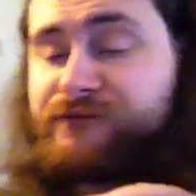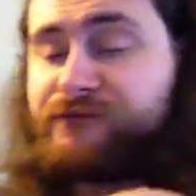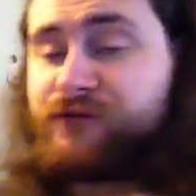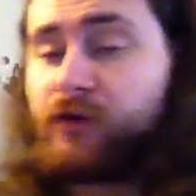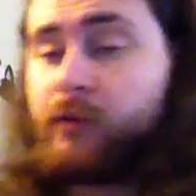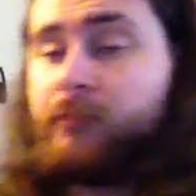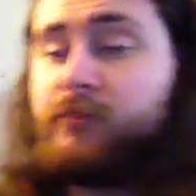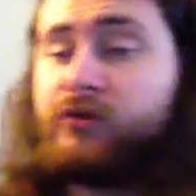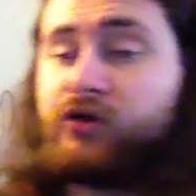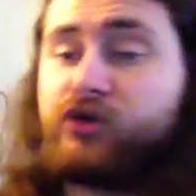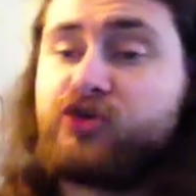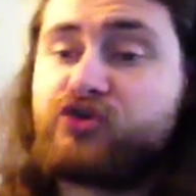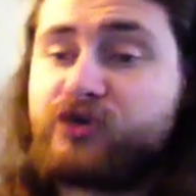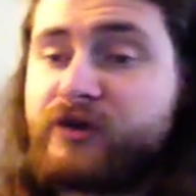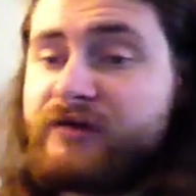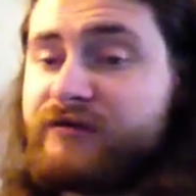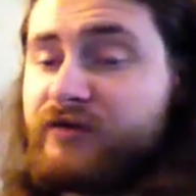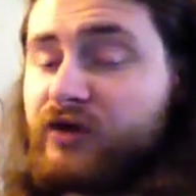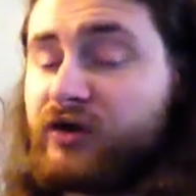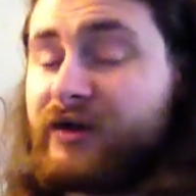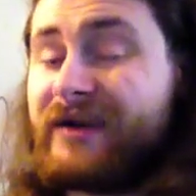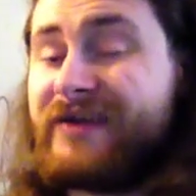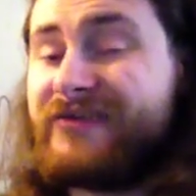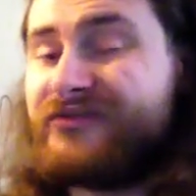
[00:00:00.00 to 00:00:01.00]
from your
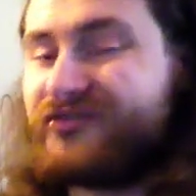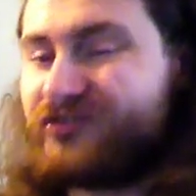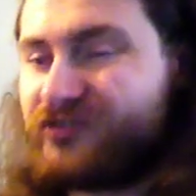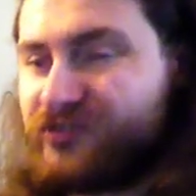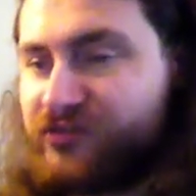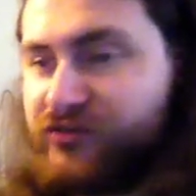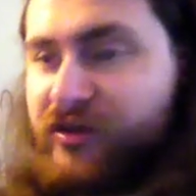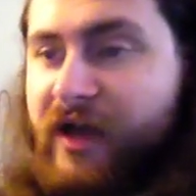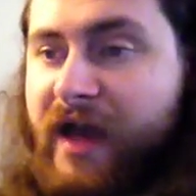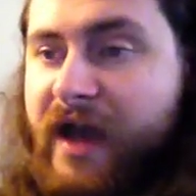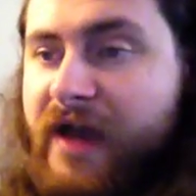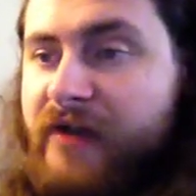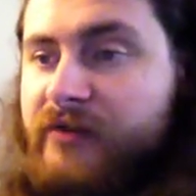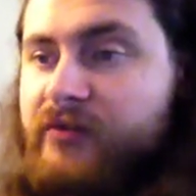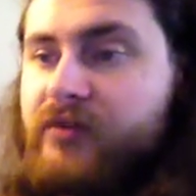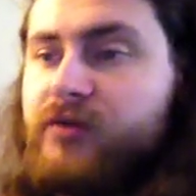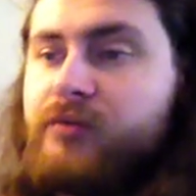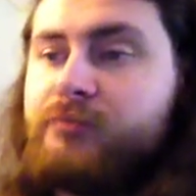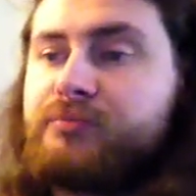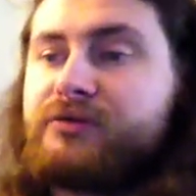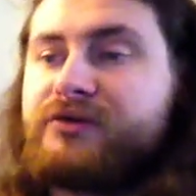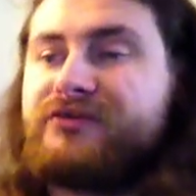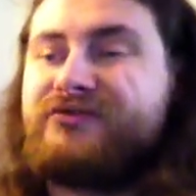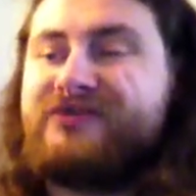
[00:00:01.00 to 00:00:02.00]
graveyard instead,
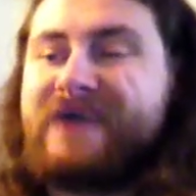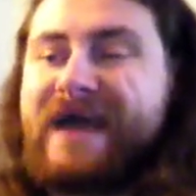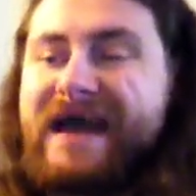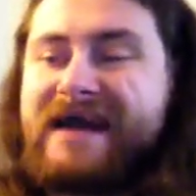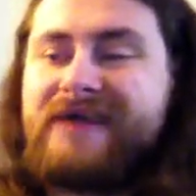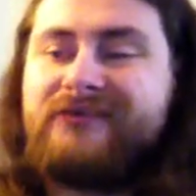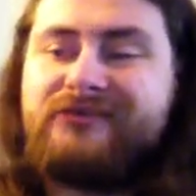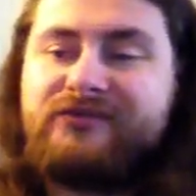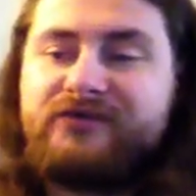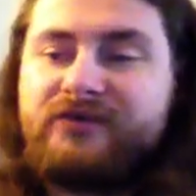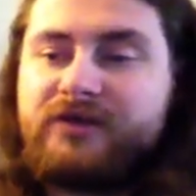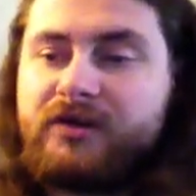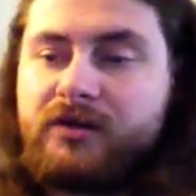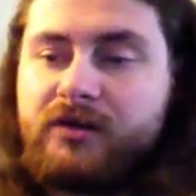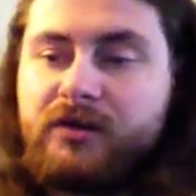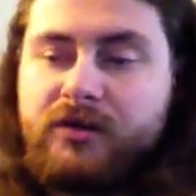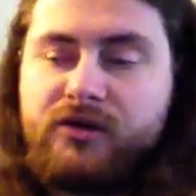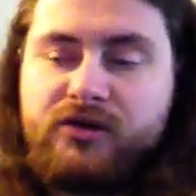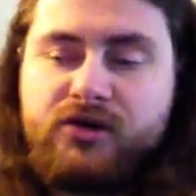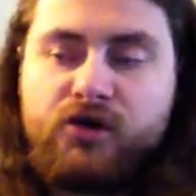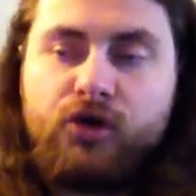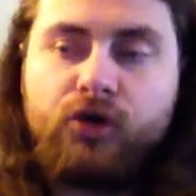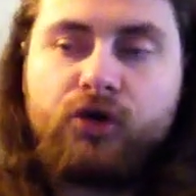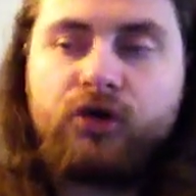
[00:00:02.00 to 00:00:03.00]
protecting
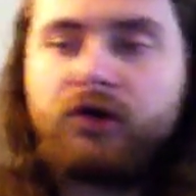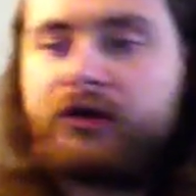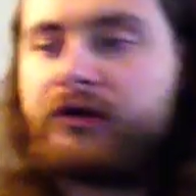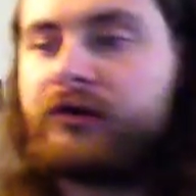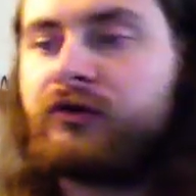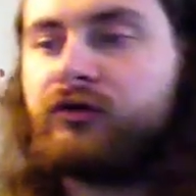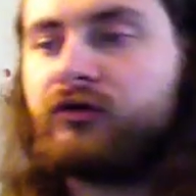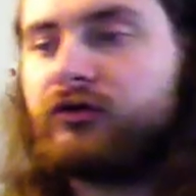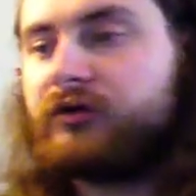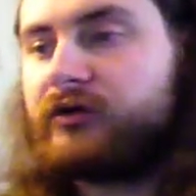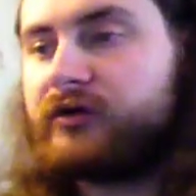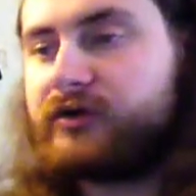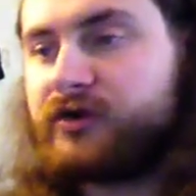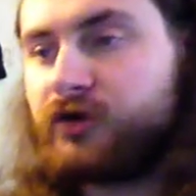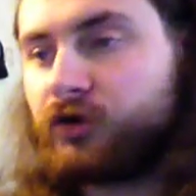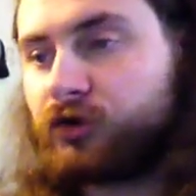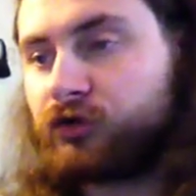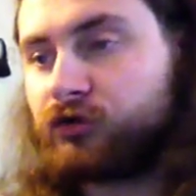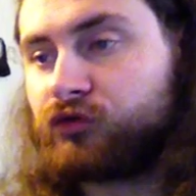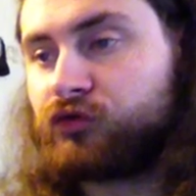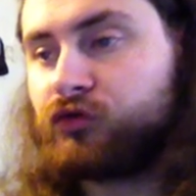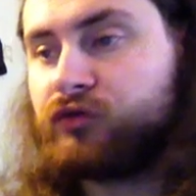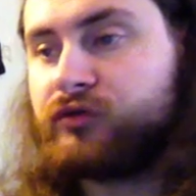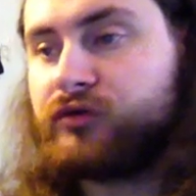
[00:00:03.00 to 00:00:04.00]
your
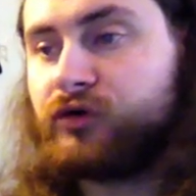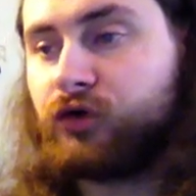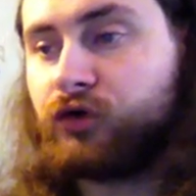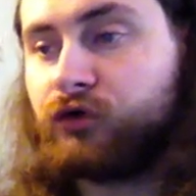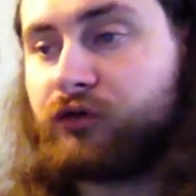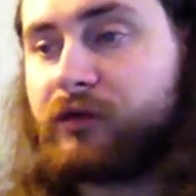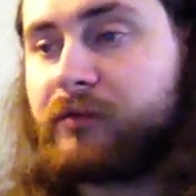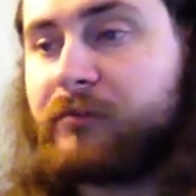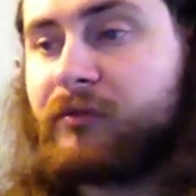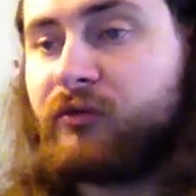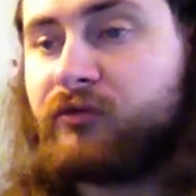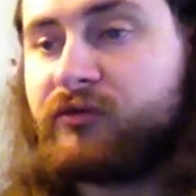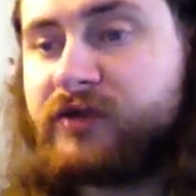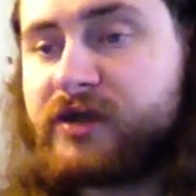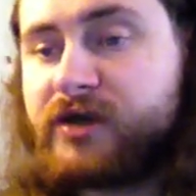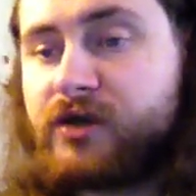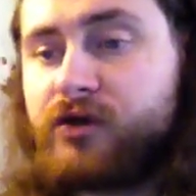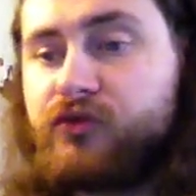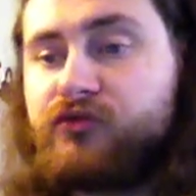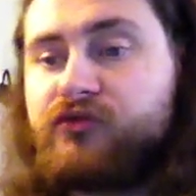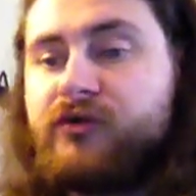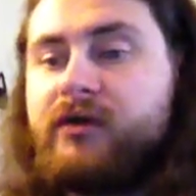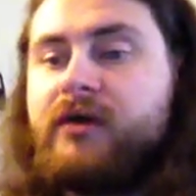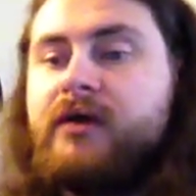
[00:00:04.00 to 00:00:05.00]
your your Rainbow
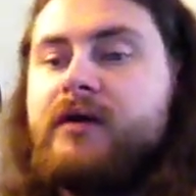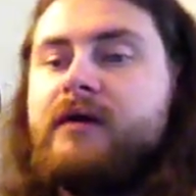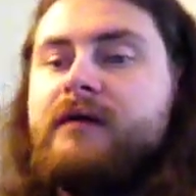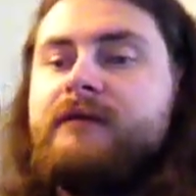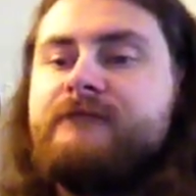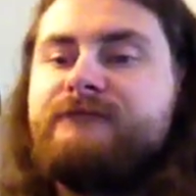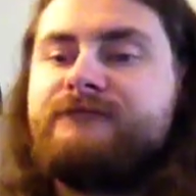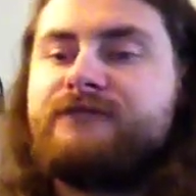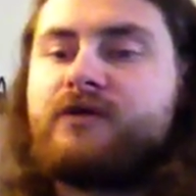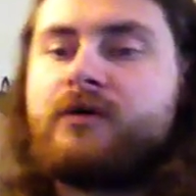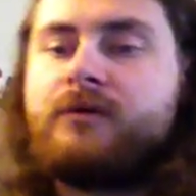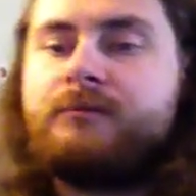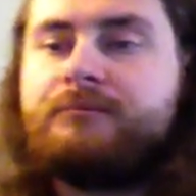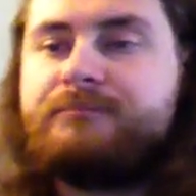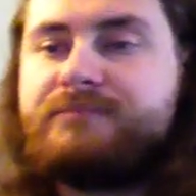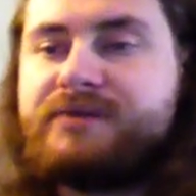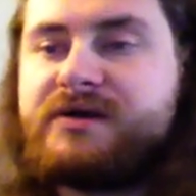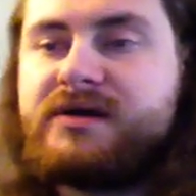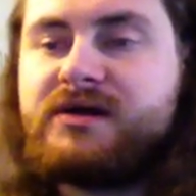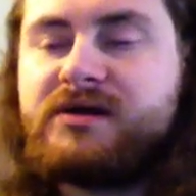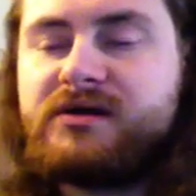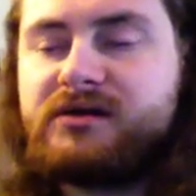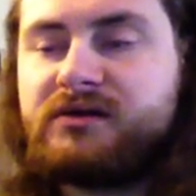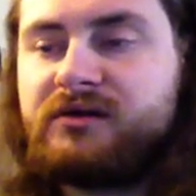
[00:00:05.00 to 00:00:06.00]
Neos from
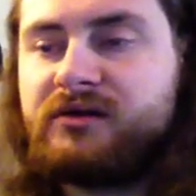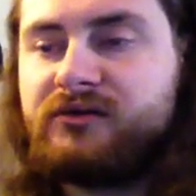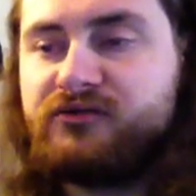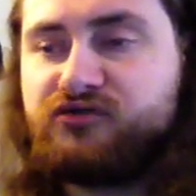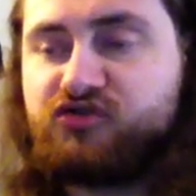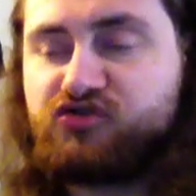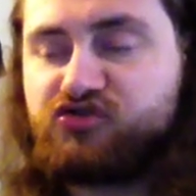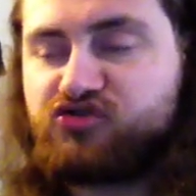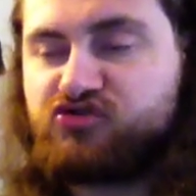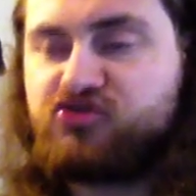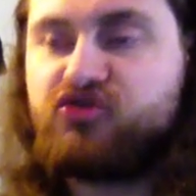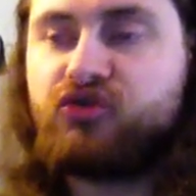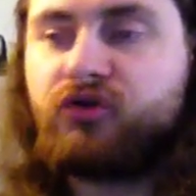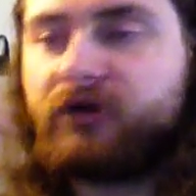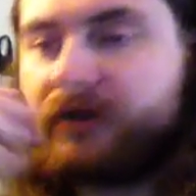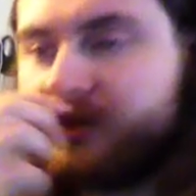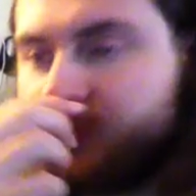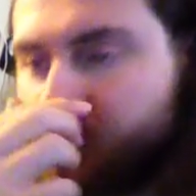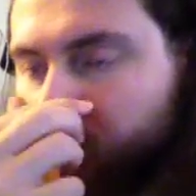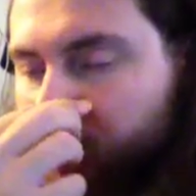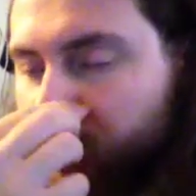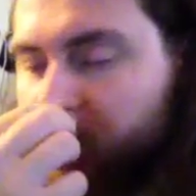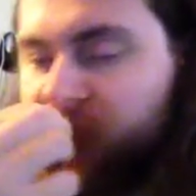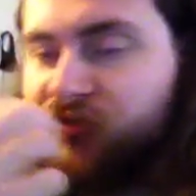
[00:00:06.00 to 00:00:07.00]
being
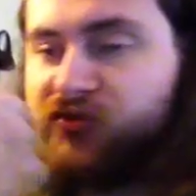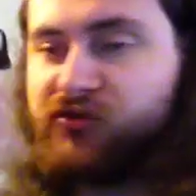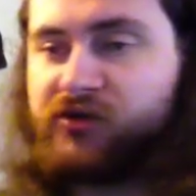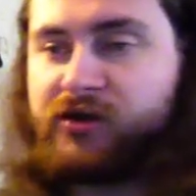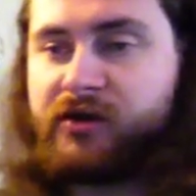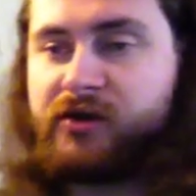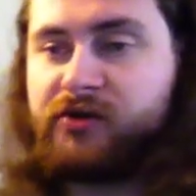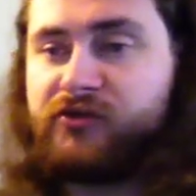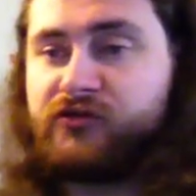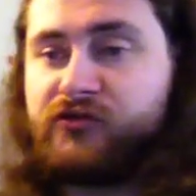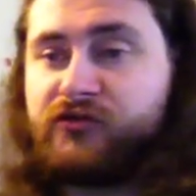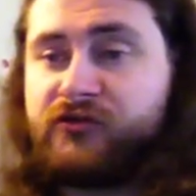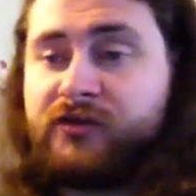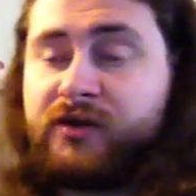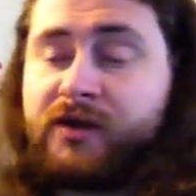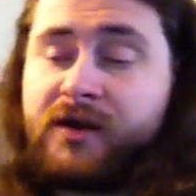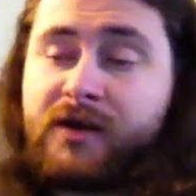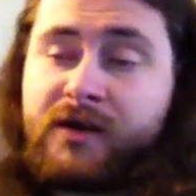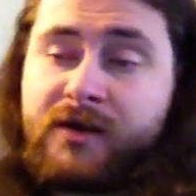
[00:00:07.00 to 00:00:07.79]
destroyed, which is